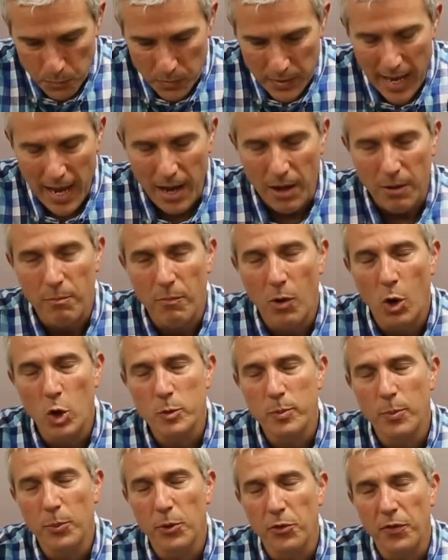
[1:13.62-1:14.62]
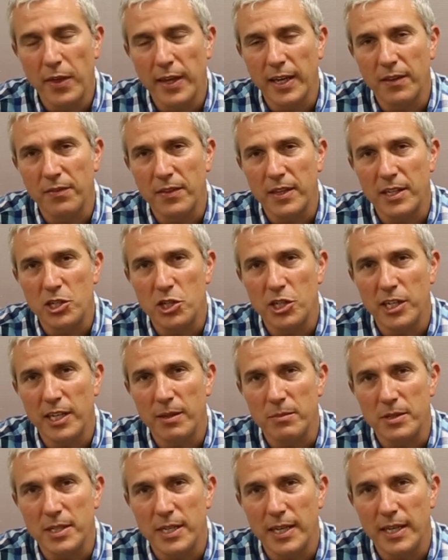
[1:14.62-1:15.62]
Now, most people think of the
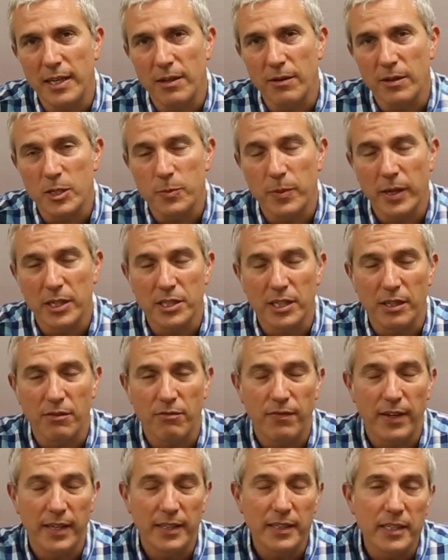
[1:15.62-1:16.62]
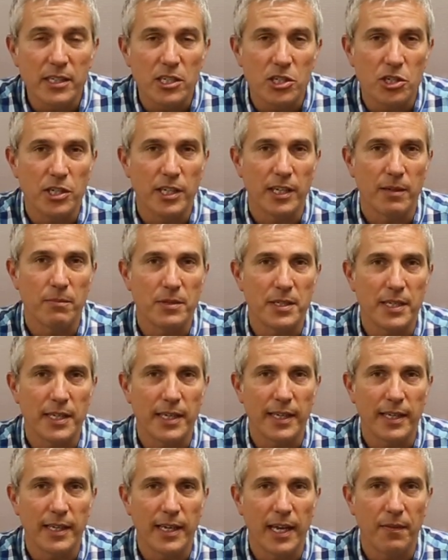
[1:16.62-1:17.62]
GMT, or especially a vintage
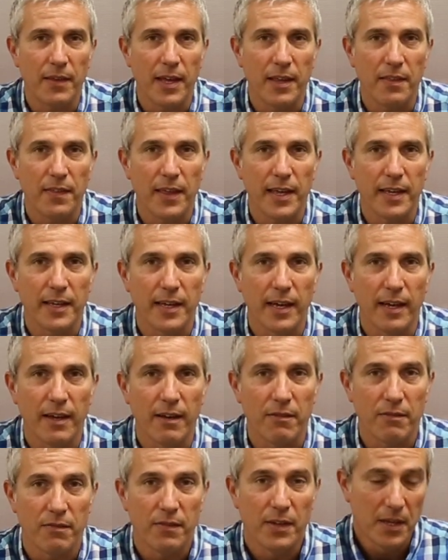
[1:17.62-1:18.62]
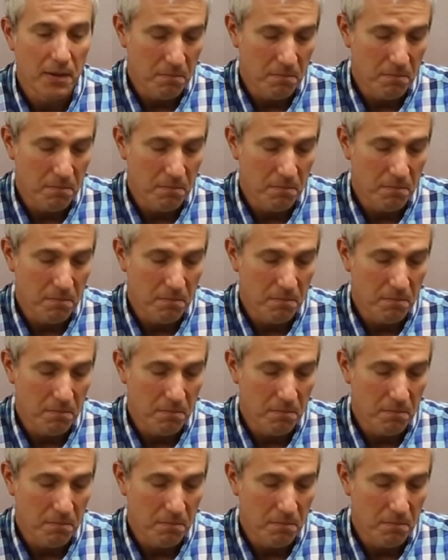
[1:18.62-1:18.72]
GMT, and they think of